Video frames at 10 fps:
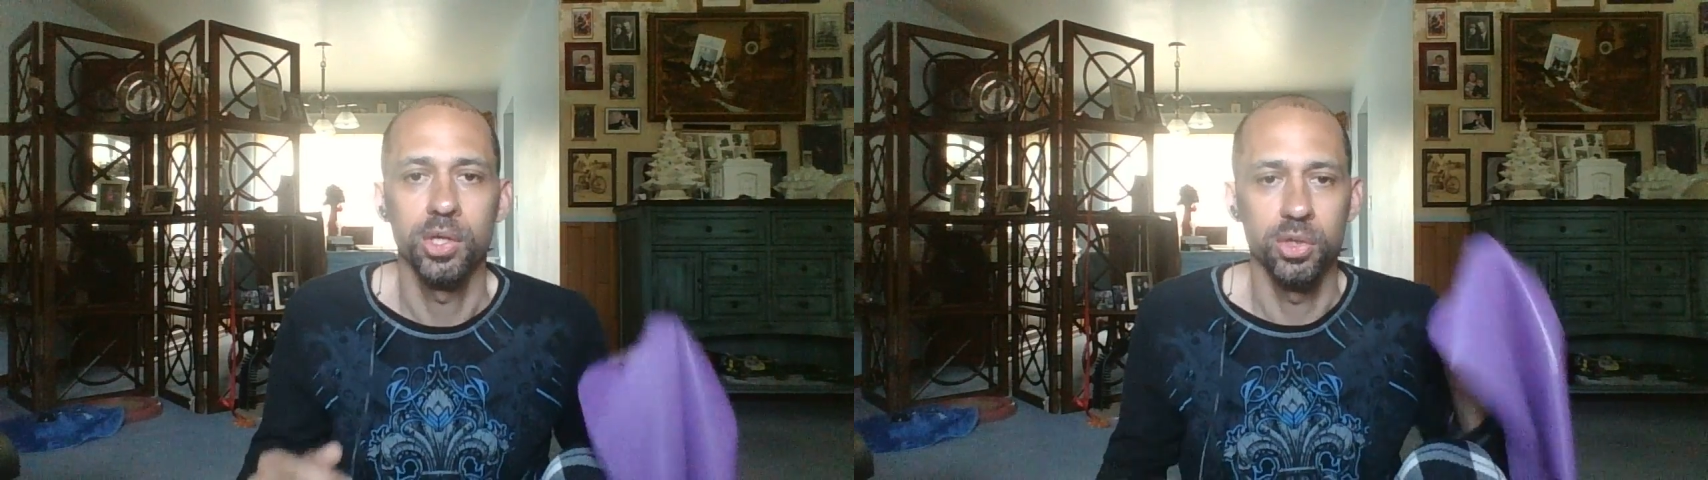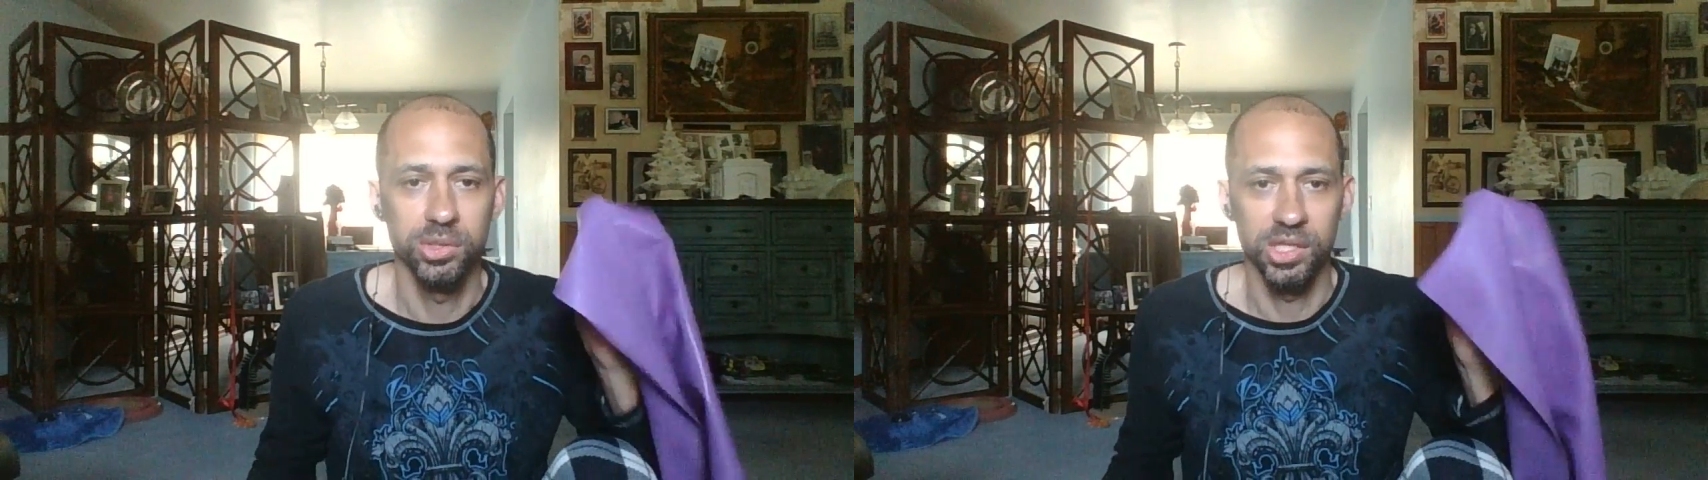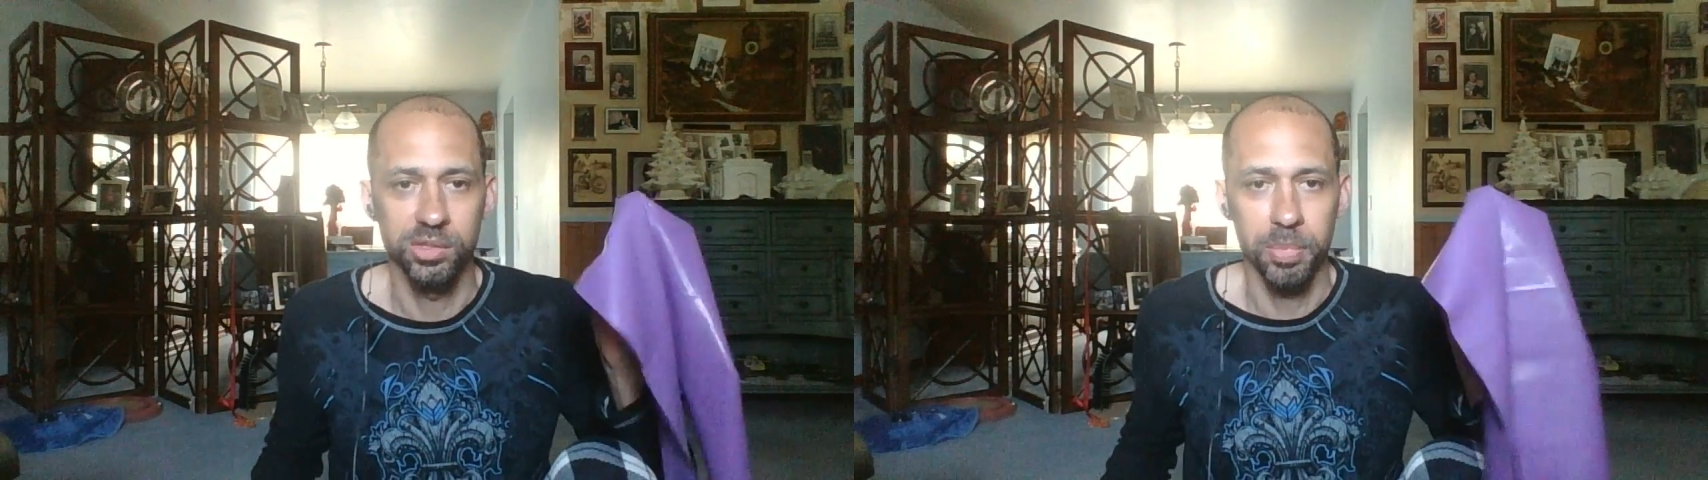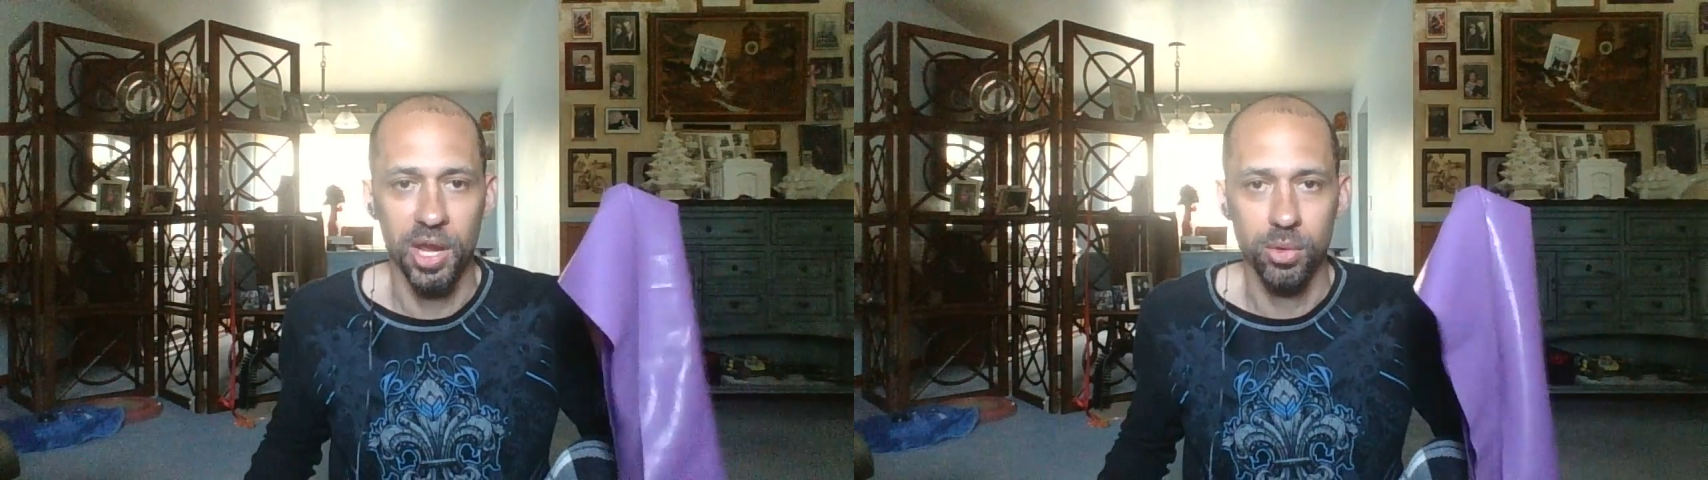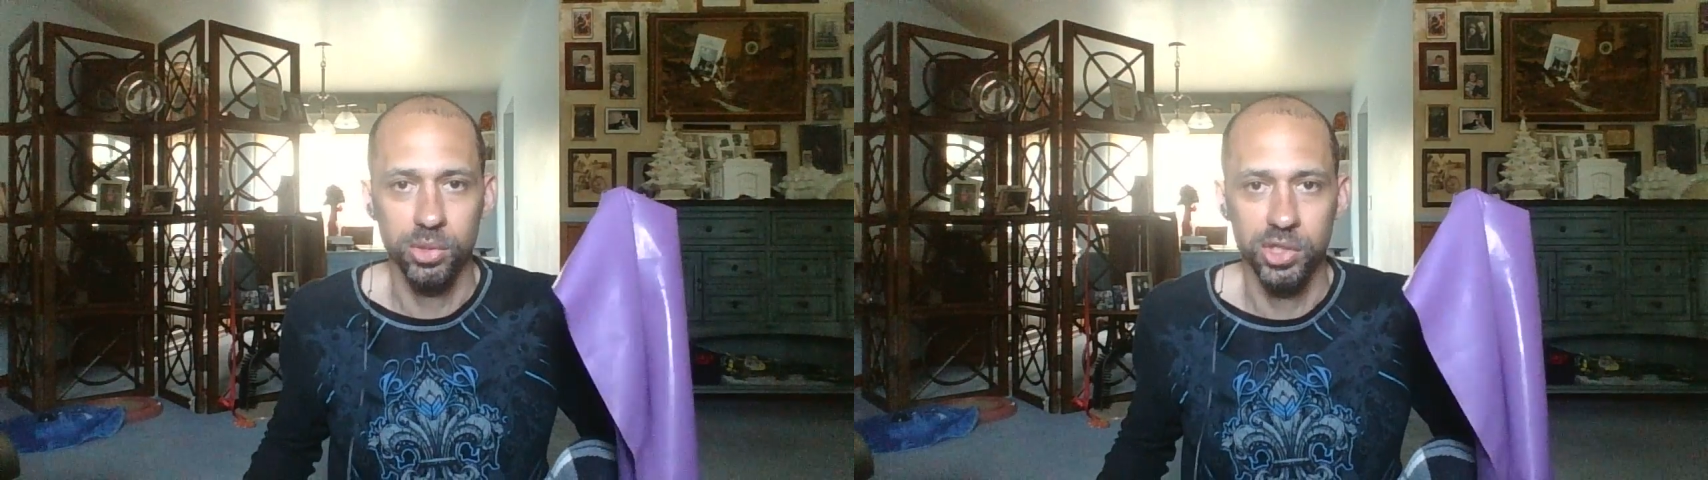use this
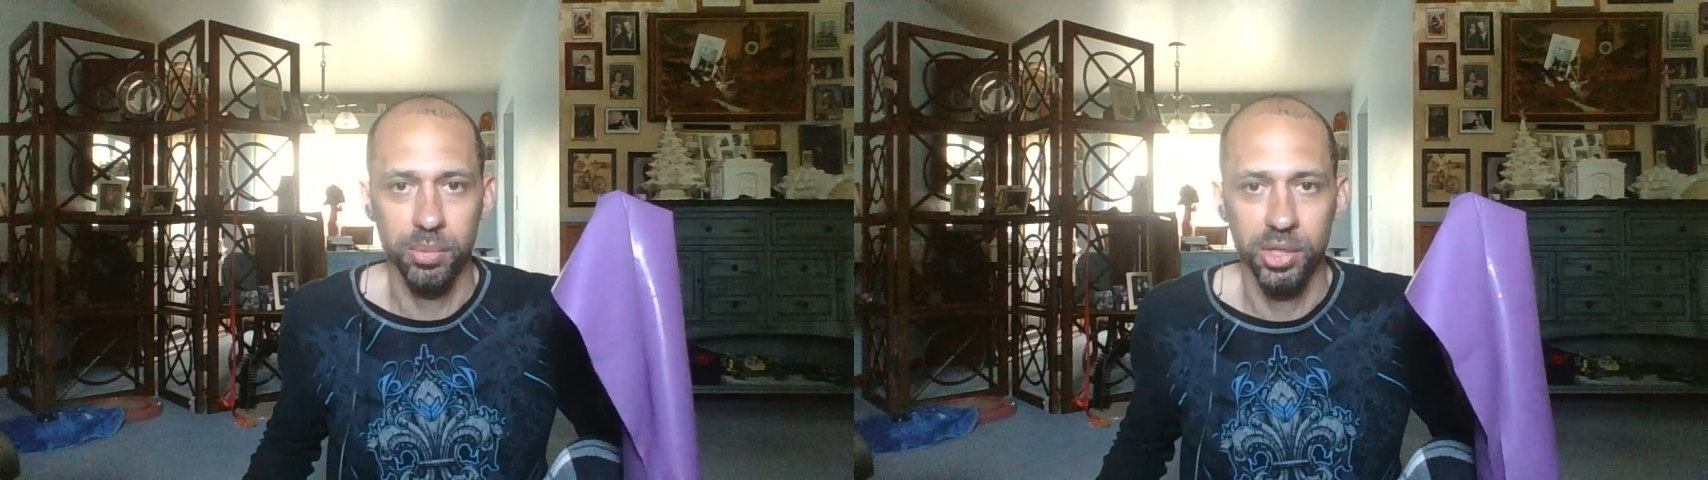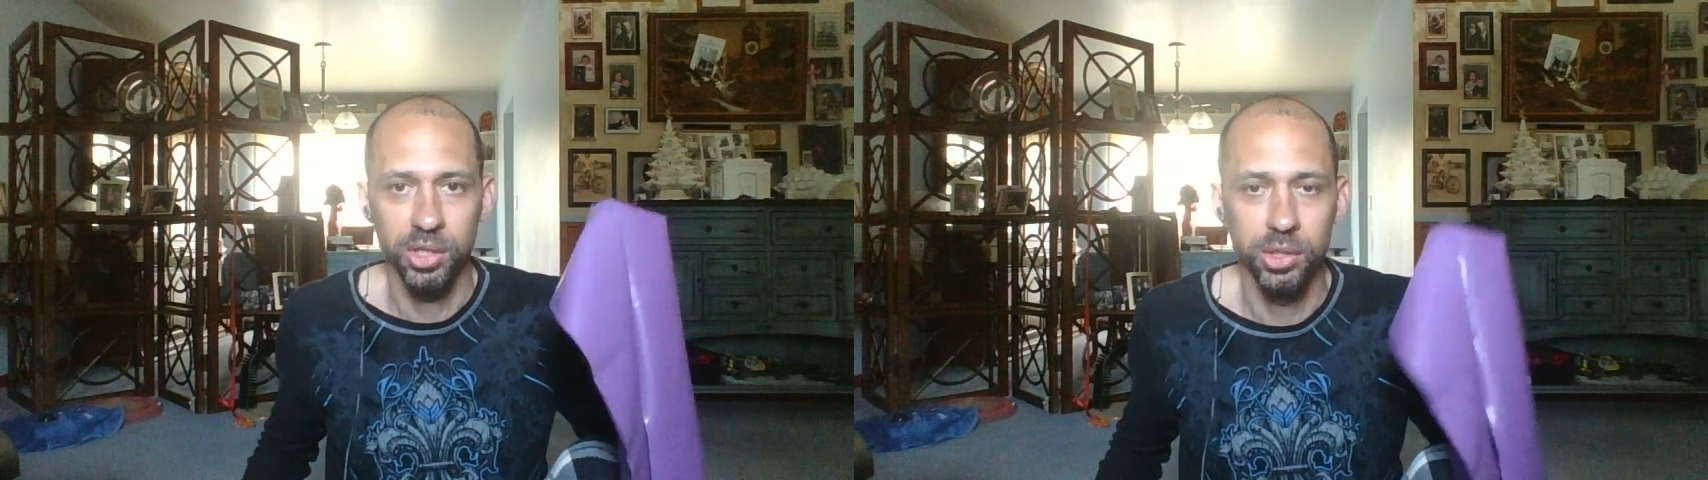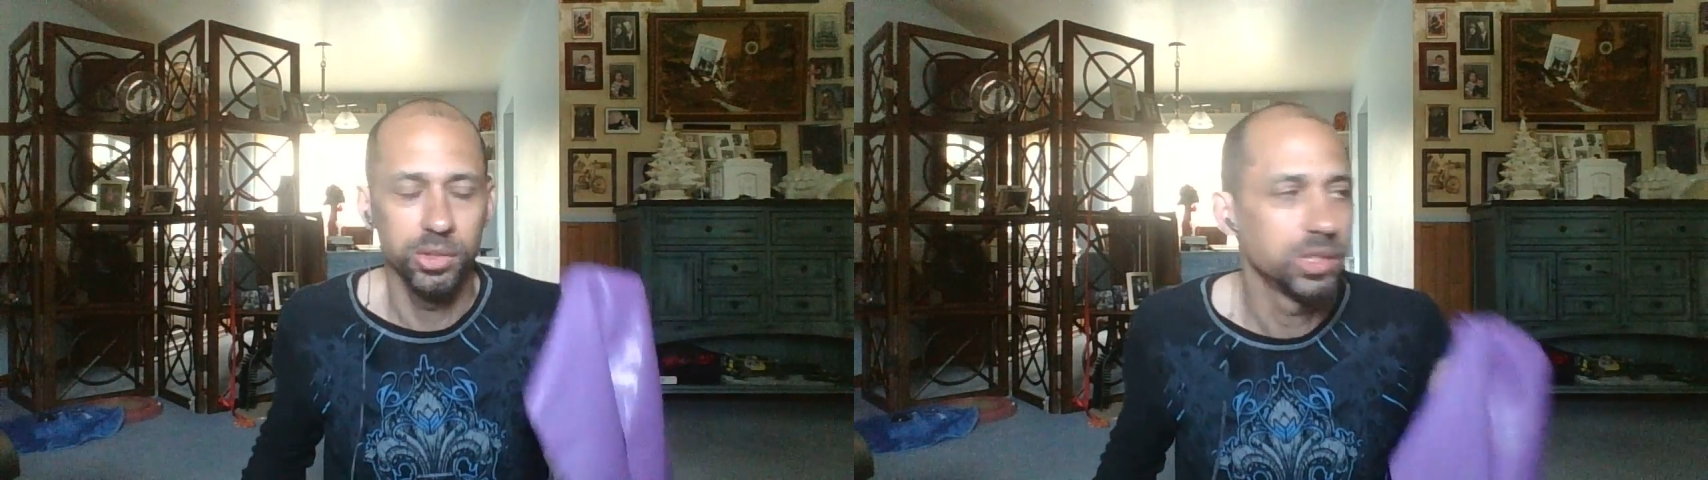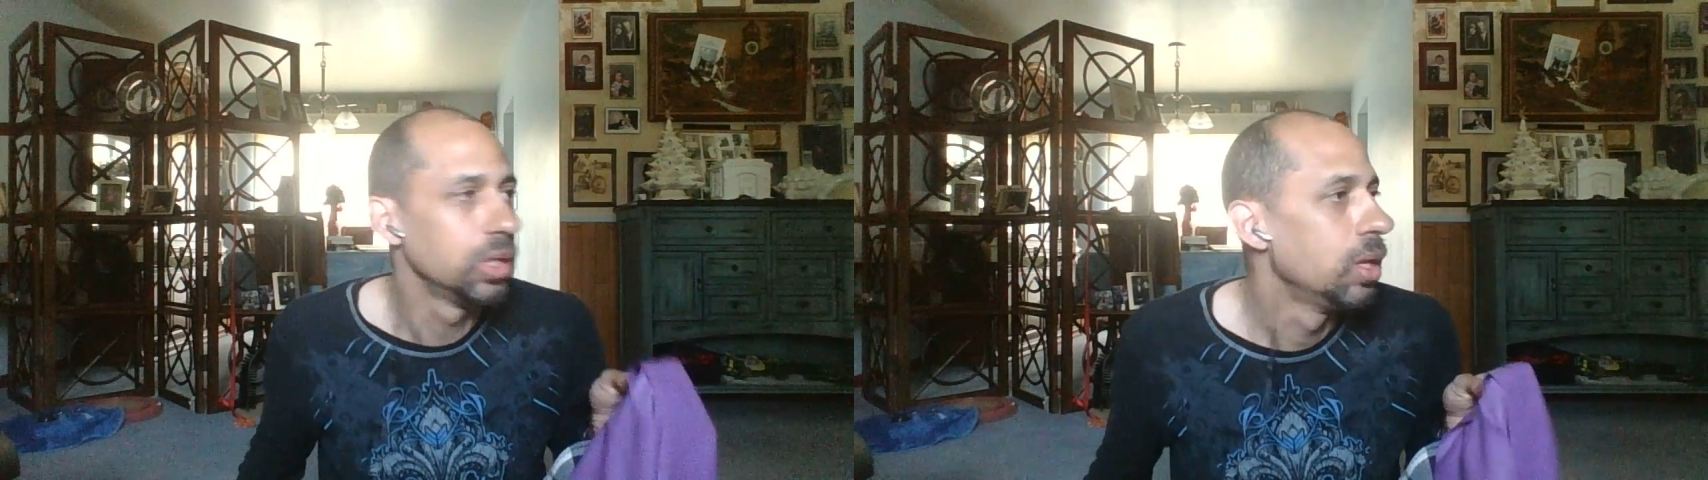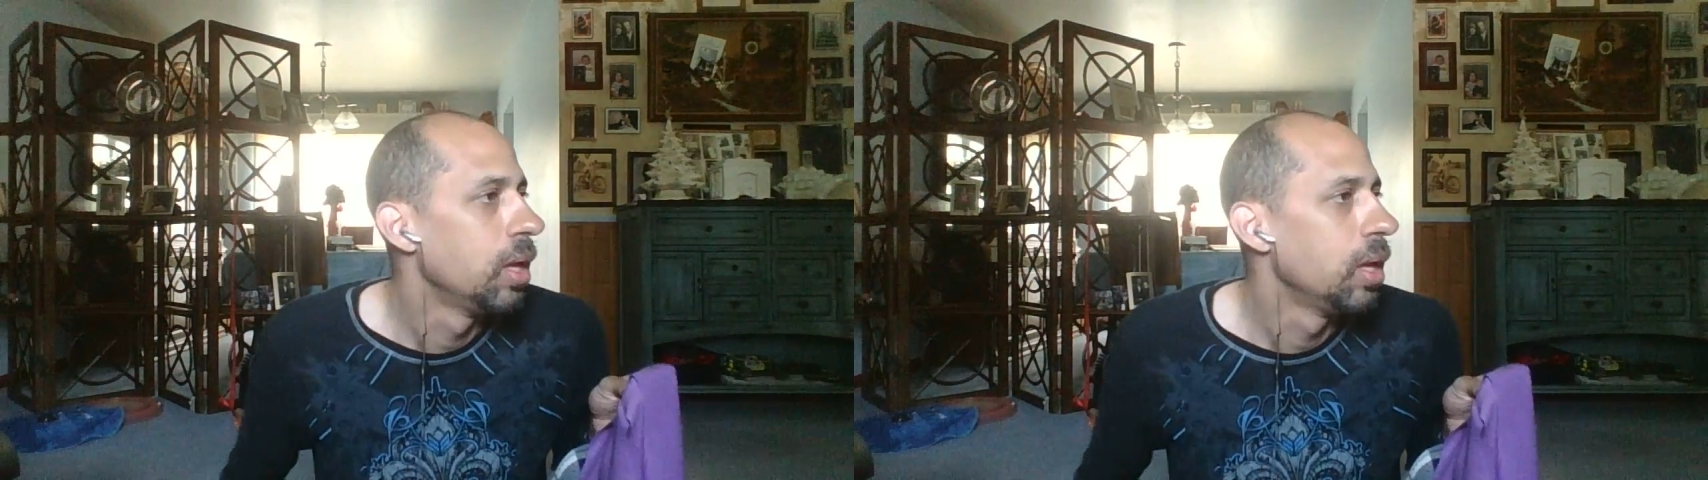band, which I'm going to use.